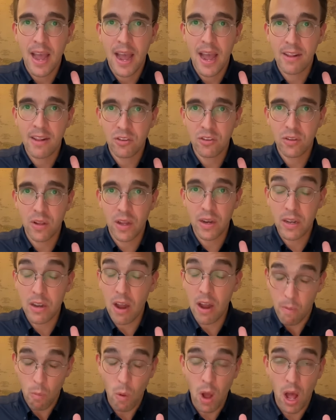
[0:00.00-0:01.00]
and
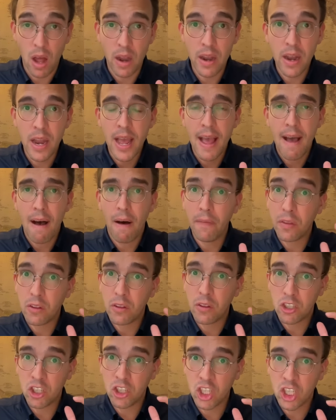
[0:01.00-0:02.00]
Taiwan
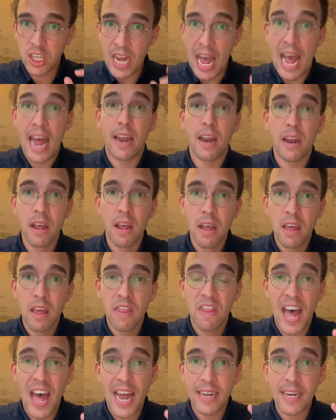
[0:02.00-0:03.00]
understand
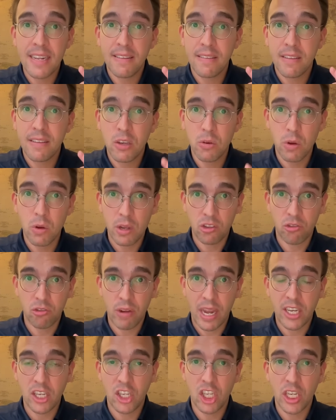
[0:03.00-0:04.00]
that this is a US
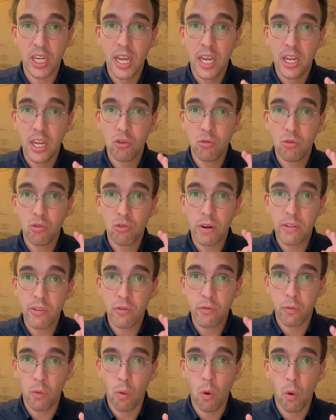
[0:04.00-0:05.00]
strategy to
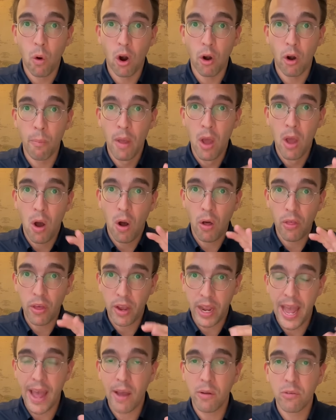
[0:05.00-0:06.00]
transform other
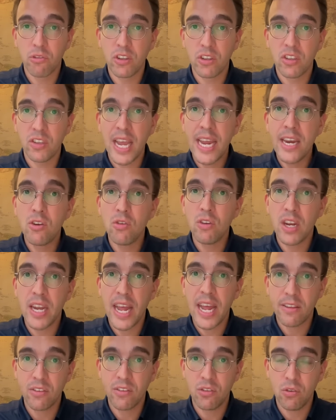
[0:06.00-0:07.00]
countries into the
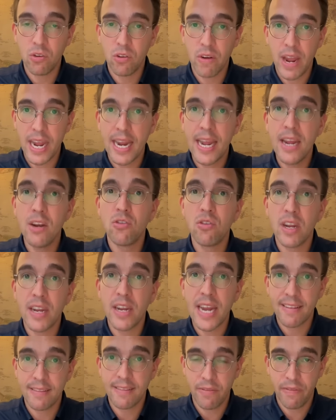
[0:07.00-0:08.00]
next Ukraine, into the
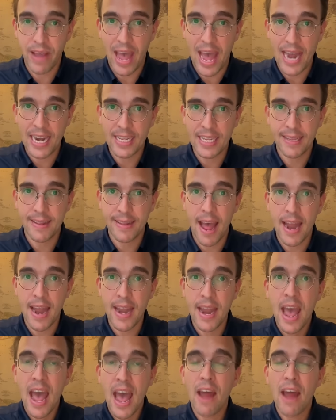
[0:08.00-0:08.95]
next Afghanistan,